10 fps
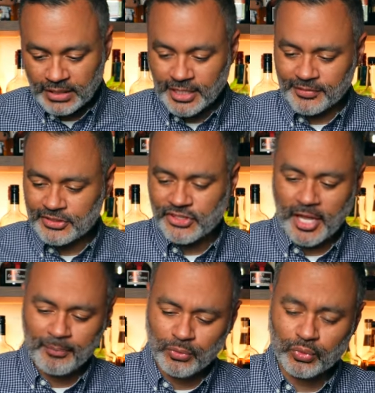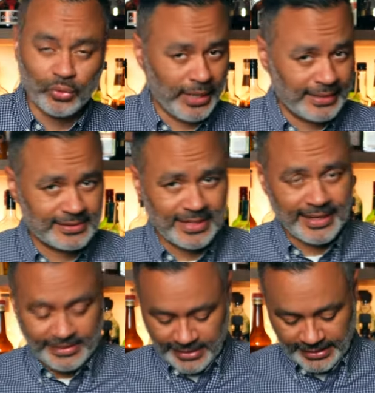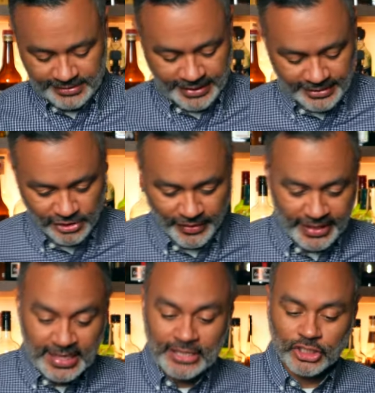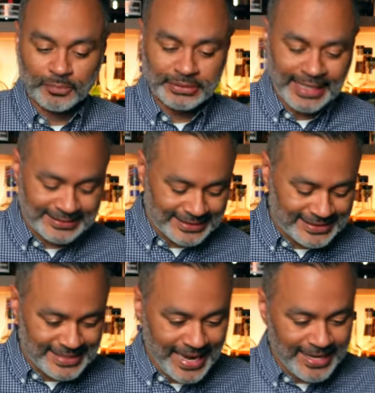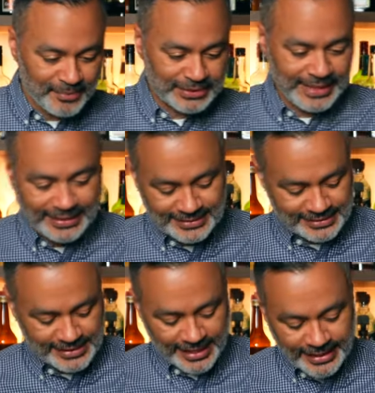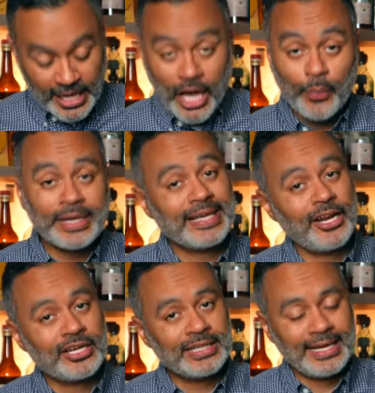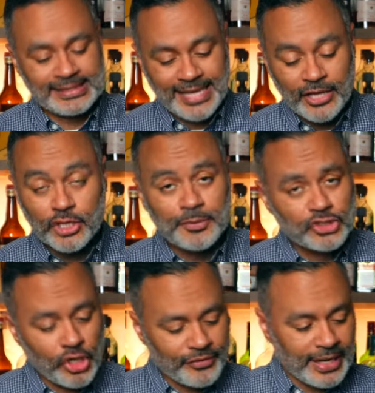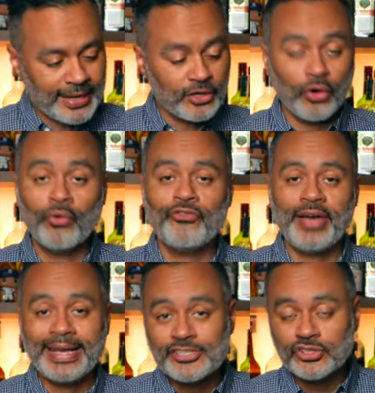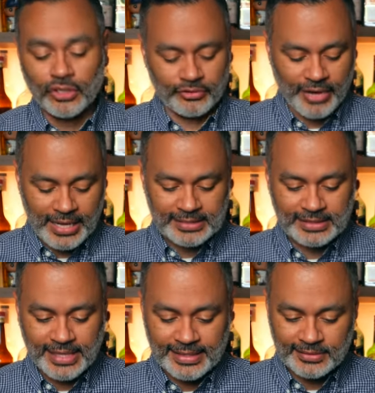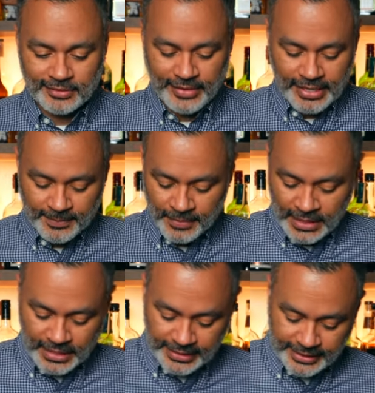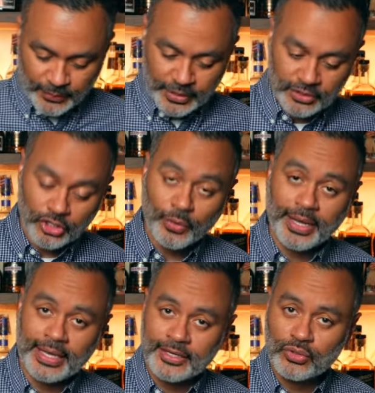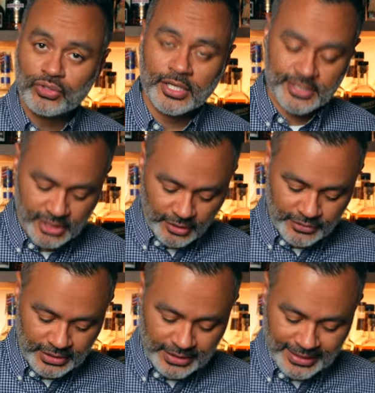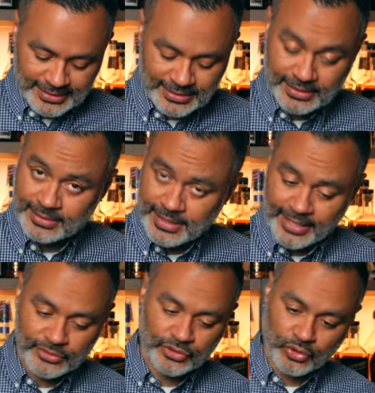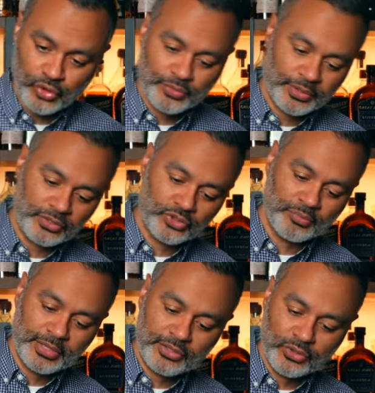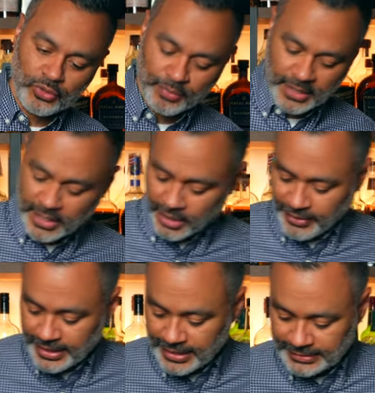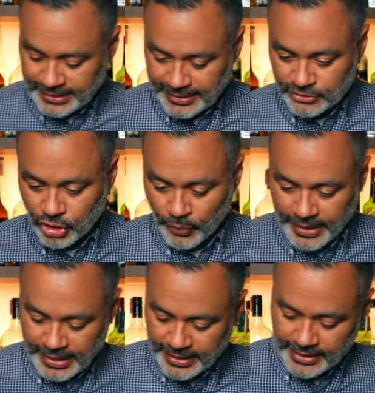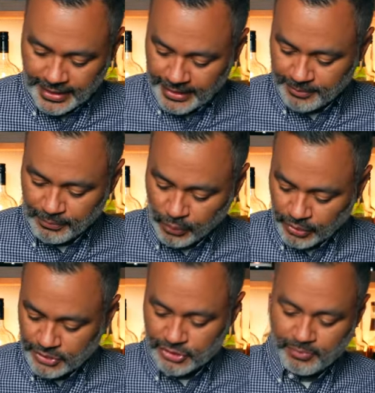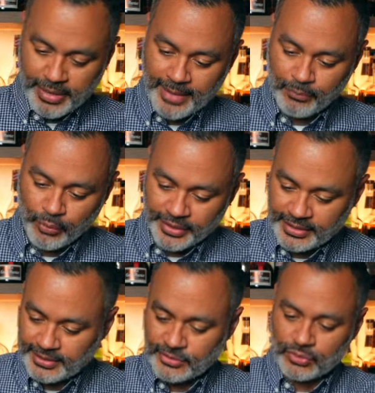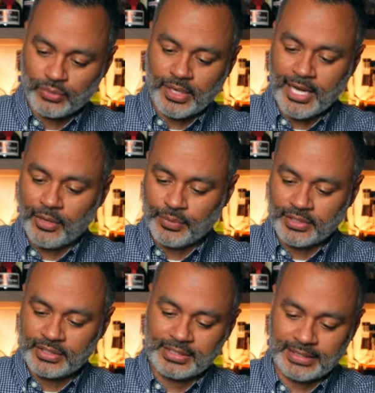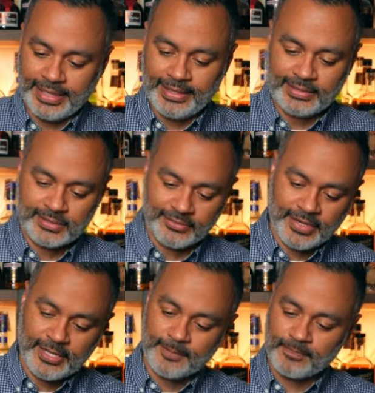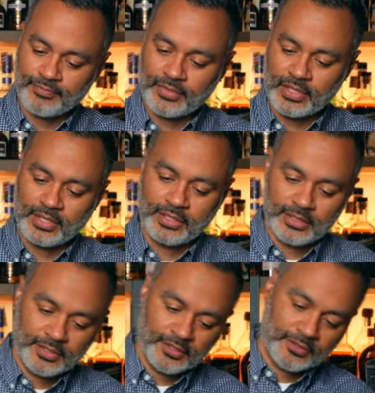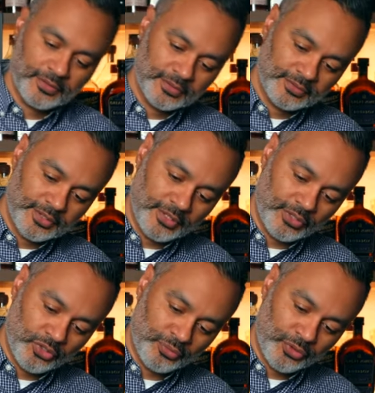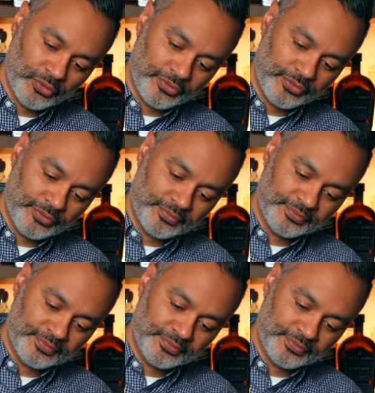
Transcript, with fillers: Give it a sample. Ooh, that's nice. That's nice, all right? So let's put that to the side and put that to the side. And we're gonna get our glass out. You're gonna be serving that in an old fashioned or a rocks glass, all right? And then we're gonna go ahead and use ourselves a nice size cube. We wanna use a big cube, all right? And then let's go ahead and pour this bad boy into our glass, all right? There we go, beautiful.